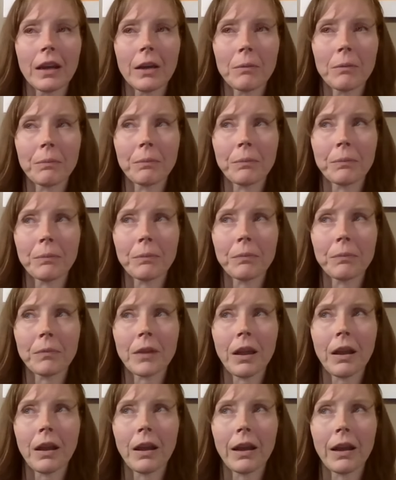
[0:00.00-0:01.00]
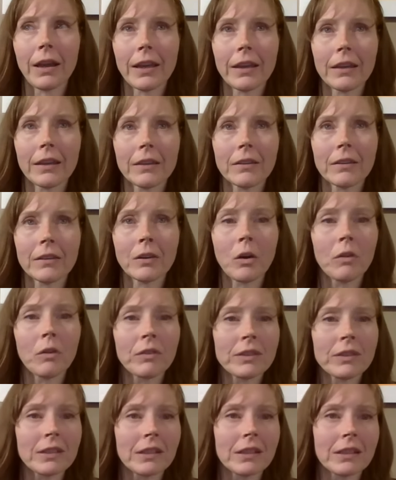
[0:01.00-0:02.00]
Um, I co
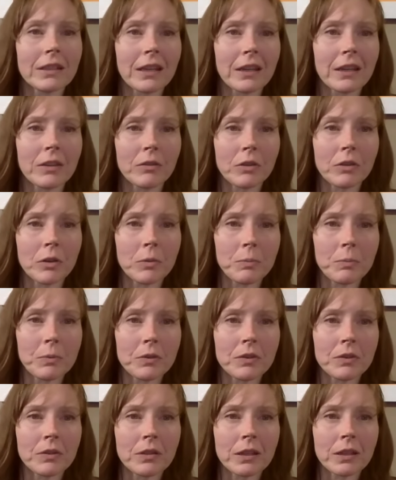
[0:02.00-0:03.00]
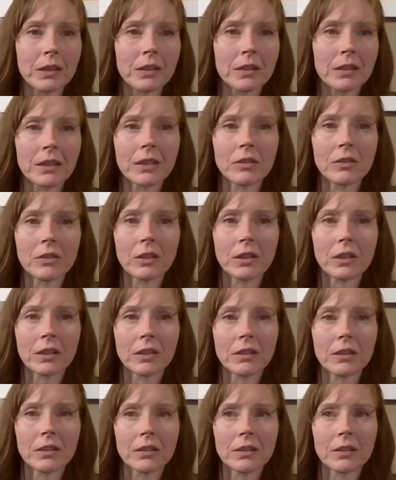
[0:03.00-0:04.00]
facilitate groups and
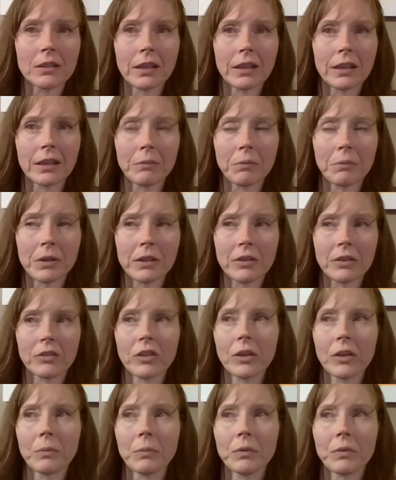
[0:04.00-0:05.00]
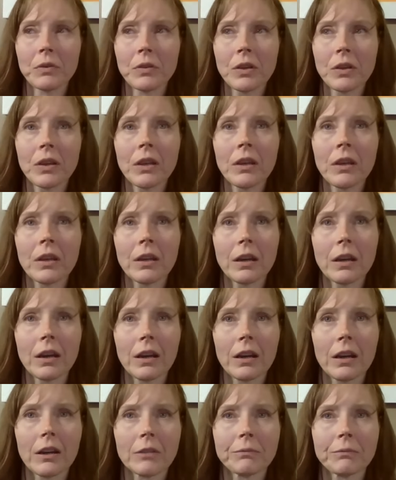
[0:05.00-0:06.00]
teachings and apprenticeships,
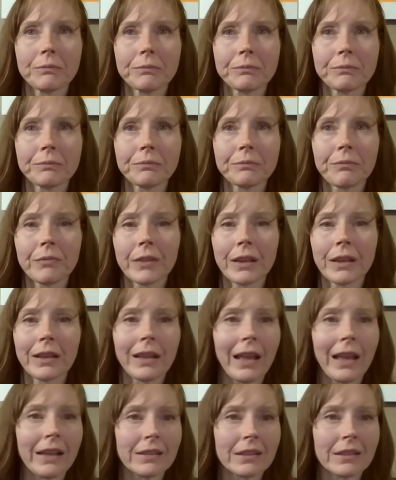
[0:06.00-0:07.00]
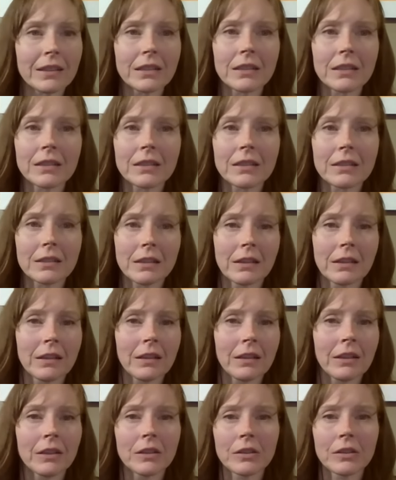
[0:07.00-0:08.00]
um, classes.
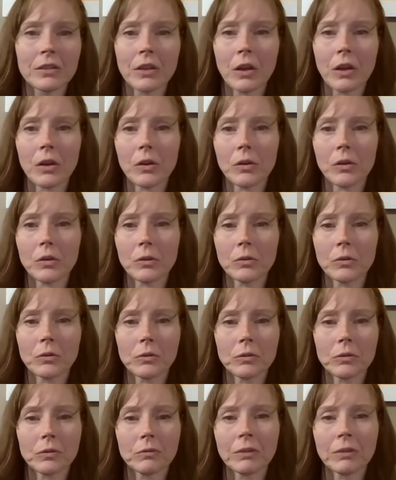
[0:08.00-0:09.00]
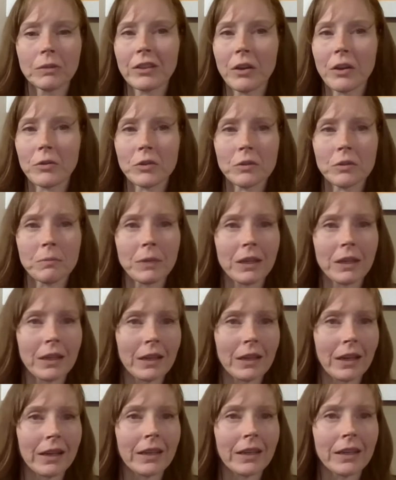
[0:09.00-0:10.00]
So reach out to
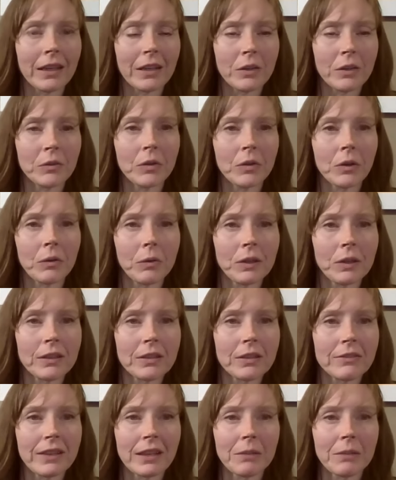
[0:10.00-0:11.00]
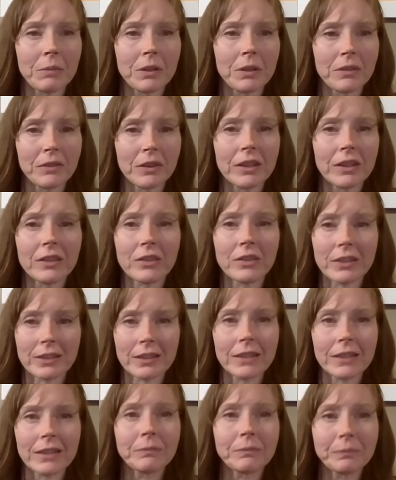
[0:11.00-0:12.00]
me and I can let you know what's available if you're
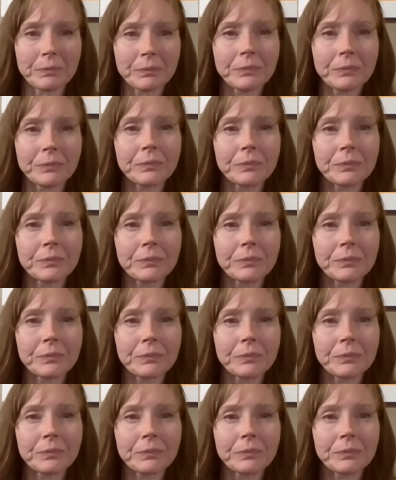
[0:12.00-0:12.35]
interested.